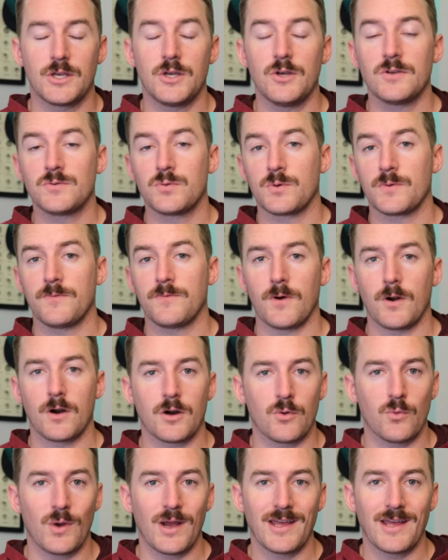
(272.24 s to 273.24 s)
The Cougs were far
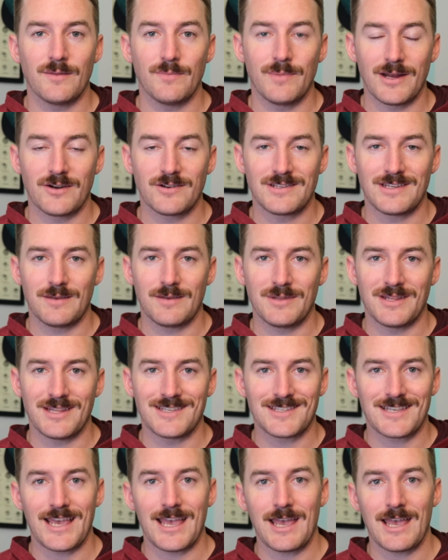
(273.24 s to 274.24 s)
and away the better team in
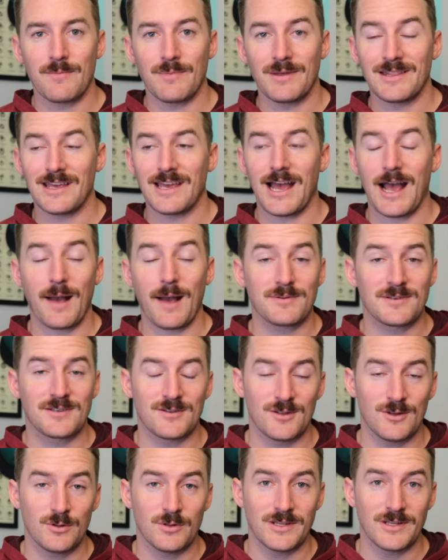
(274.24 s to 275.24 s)
this game, and they
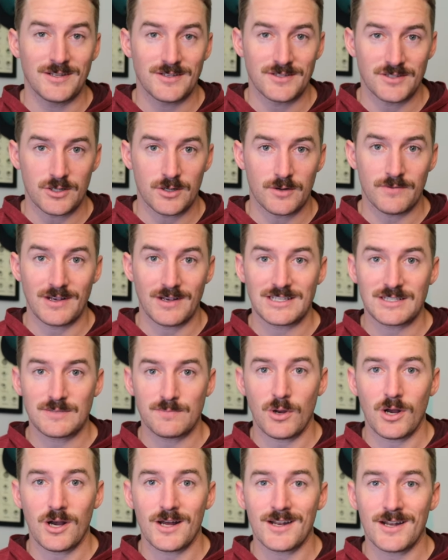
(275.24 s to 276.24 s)
absolutely deserve a
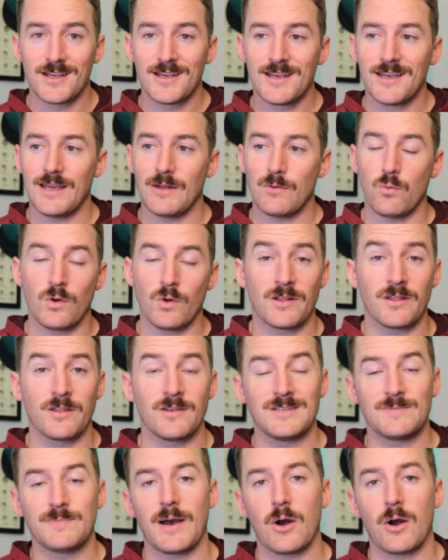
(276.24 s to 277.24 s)
spot in one of
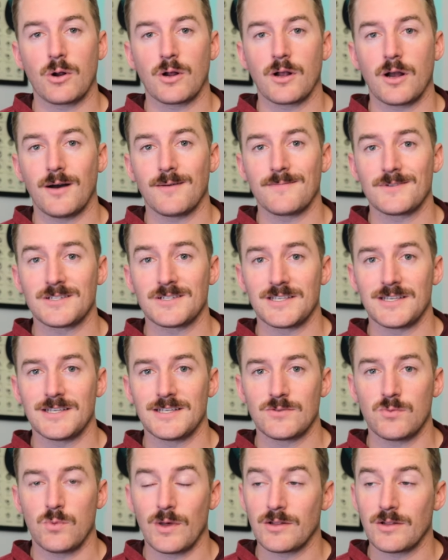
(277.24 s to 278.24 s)
these power
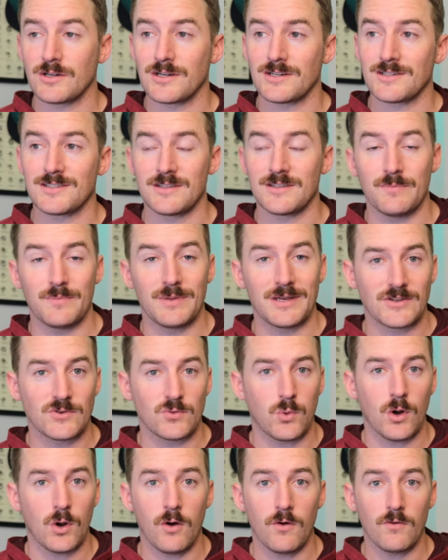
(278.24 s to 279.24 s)
conferences, whether it's the Big
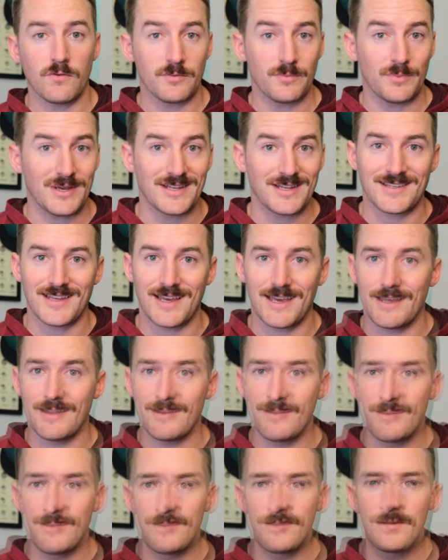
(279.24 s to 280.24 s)
12, the Big
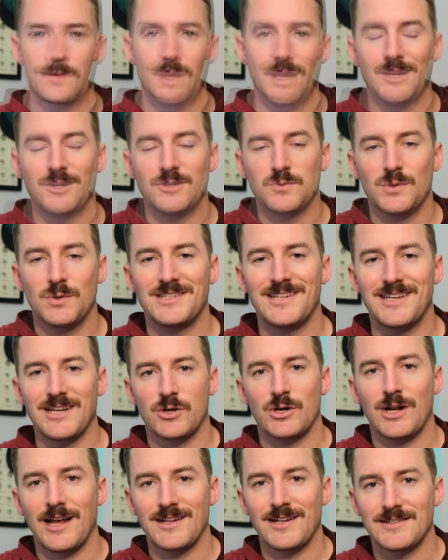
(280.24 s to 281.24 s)
10. And here's what Dickert
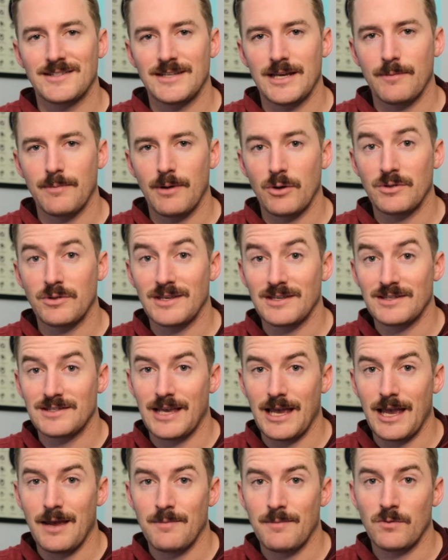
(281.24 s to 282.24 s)
had to say about this
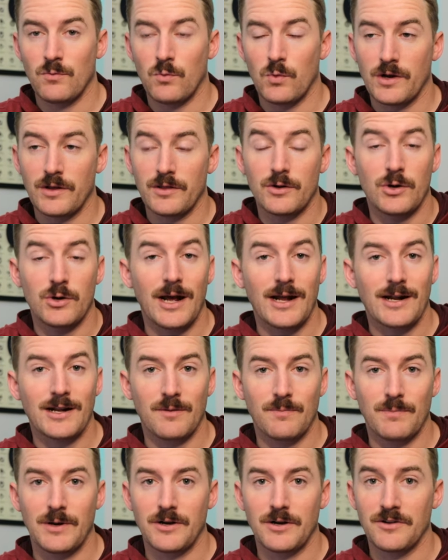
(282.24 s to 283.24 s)
game and where they're at
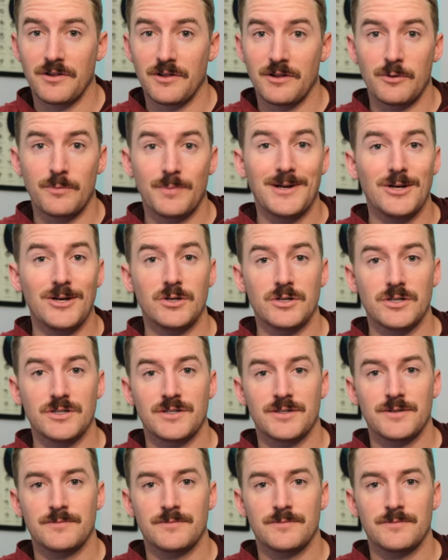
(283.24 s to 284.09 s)
compared to their peers.